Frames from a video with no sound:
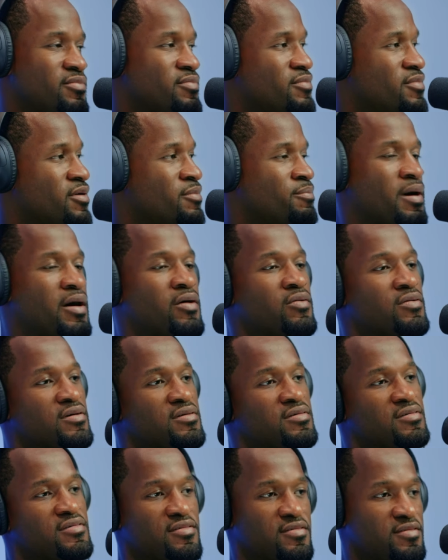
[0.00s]
about
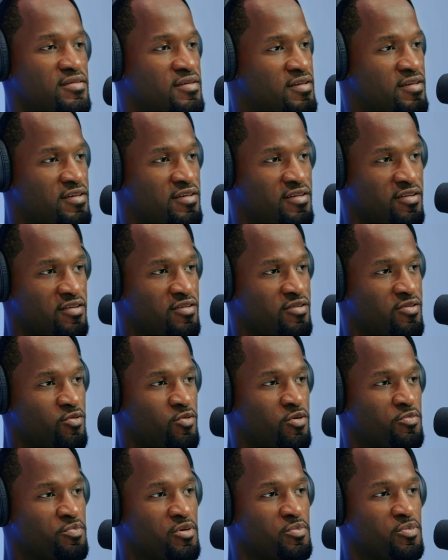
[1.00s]
us, you know,
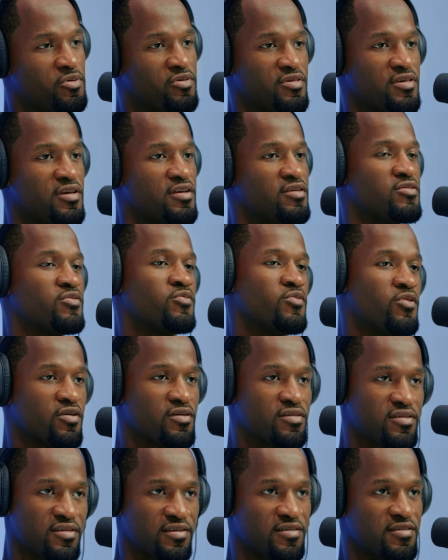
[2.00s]
what people say
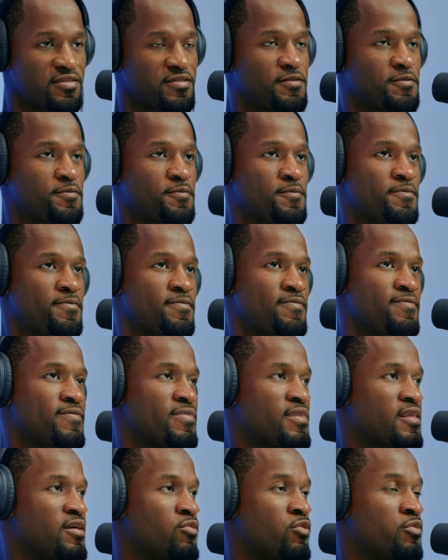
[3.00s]
towards us,
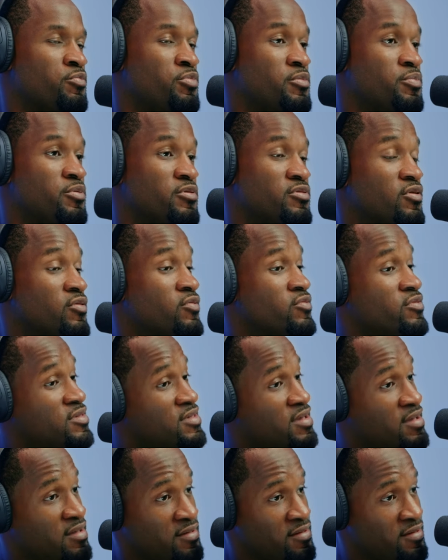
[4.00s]
what people don't
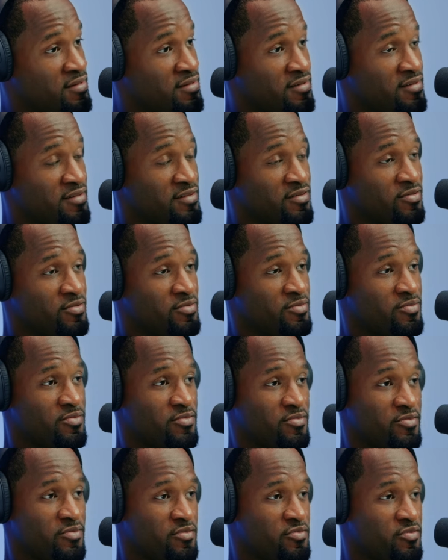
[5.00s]
say, you know,
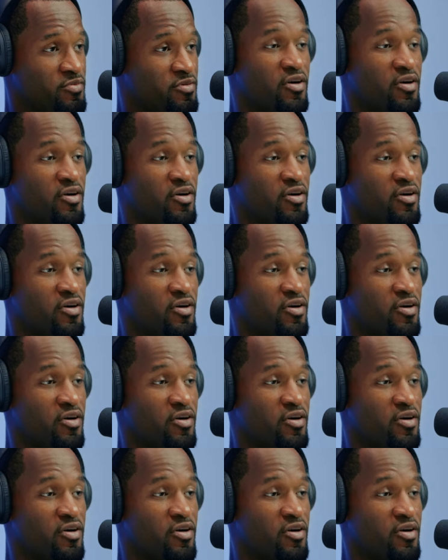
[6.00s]
if we're